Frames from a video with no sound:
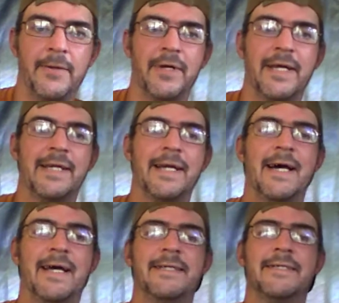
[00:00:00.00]
Hello again,
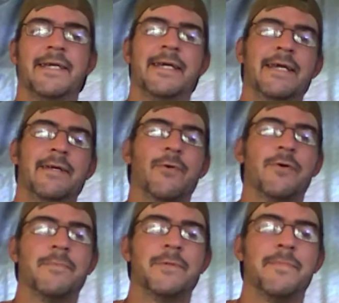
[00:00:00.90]
guys, and
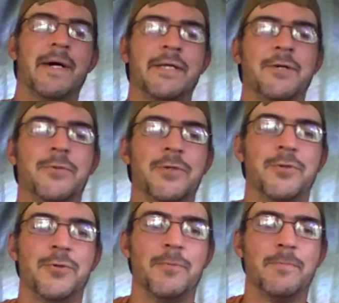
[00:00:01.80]
welcome to my
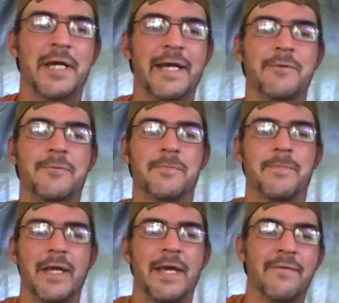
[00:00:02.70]
YouTube channel.
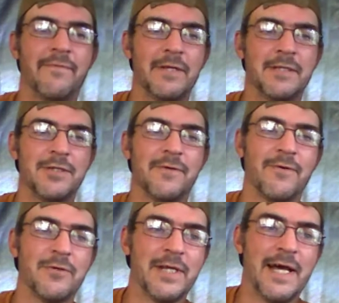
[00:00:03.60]
If this is your
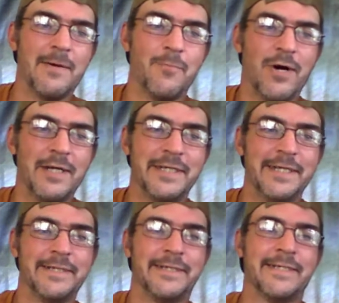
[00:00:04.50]
first time
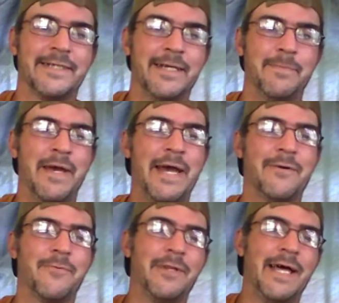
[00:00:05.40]
watching, sit
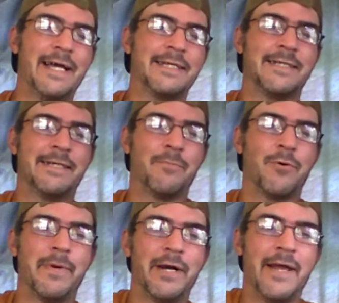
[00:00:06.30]
back, relax, and
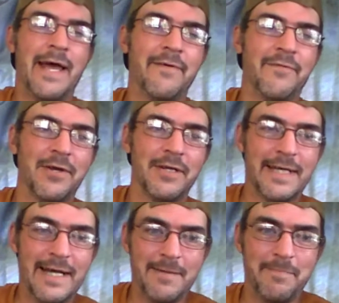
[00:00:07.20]
prepare to have a good
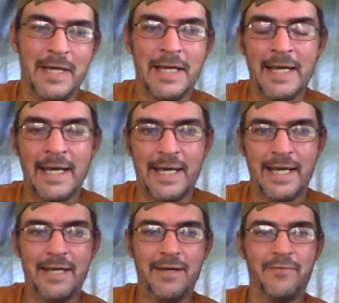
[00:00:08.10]
time.
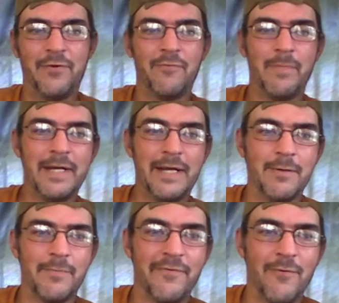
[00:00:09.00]
If you've been
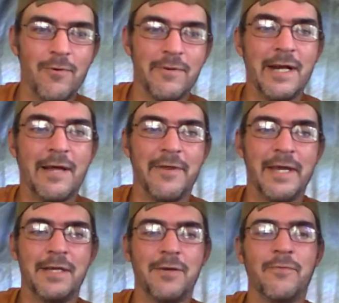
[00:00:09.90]
here before, then I
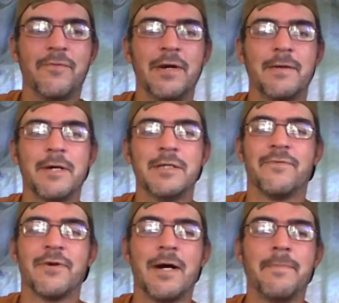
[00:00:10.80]
thank you very much
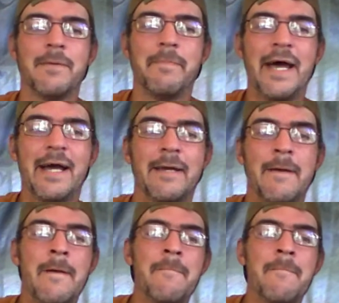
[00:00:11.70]
for coming back.